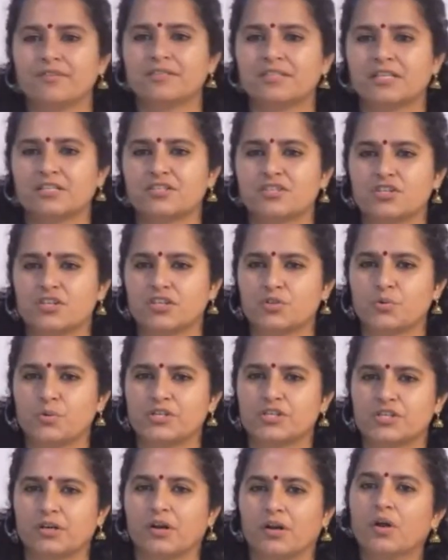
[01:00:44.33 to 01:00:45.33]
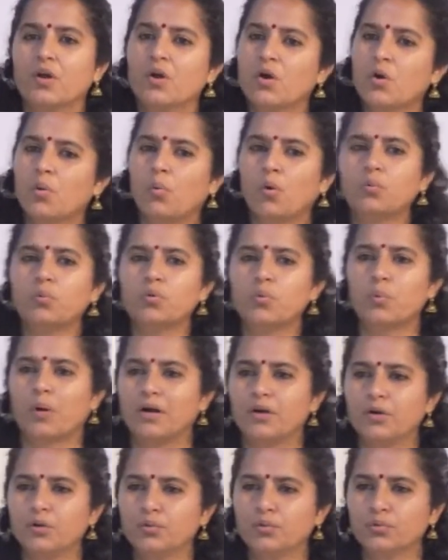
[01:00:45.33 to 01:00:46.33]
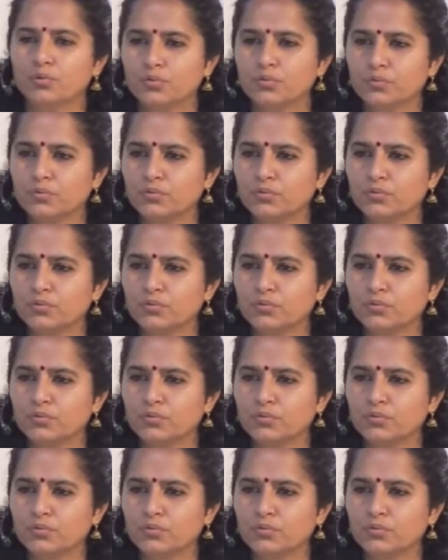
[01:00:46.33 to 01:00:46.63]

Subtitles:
in such a situation? What would one do?